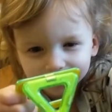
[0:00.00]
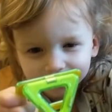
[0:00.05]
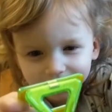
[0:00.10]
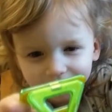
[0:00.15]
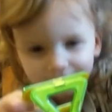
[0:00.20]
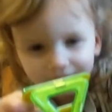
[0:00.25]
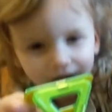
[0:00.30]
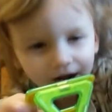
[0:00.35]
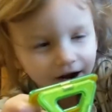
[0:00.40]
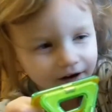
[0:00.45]
And
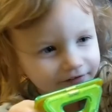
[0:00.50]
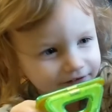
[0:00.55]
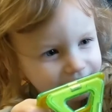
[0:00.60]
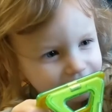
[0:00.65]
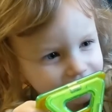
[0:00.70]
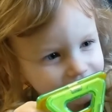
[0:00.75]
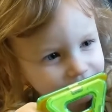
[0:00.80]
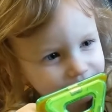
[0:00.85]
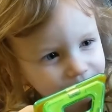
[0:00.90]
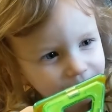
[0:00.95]
magnet
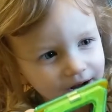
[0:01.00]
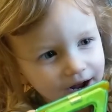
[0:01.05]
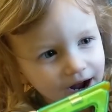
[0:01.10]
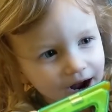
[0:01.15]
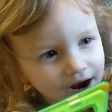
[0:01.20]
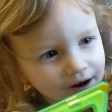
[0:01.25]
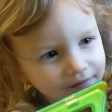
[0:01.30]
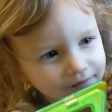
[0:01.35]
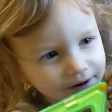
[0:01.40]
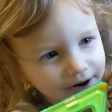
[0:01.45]
tiles are
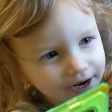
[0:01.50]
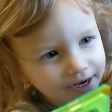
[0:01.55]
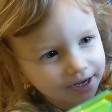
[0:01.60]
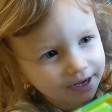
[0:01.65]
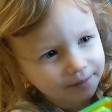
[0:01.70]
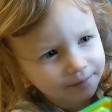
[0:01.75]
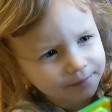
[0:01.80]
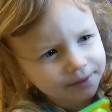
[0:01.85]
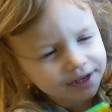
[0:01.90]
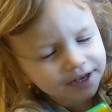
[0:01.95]

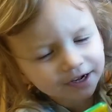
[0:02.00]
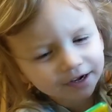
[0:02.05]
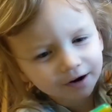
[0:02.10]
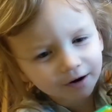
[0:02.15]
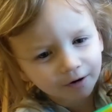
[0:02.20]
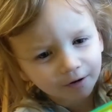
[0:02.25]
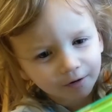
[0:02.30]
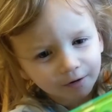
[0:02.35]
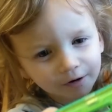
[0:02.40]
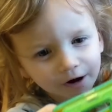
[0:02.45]
superior to
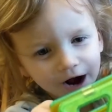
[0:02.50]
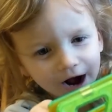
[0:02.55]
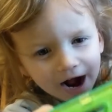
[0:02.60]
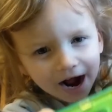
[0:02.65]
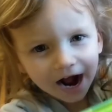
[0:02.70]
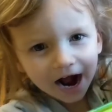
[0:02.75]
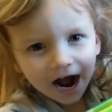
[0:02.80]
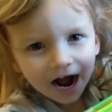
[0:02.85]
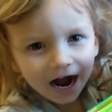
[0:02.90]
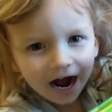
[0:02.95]
Legos
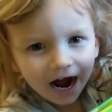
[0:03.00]
because it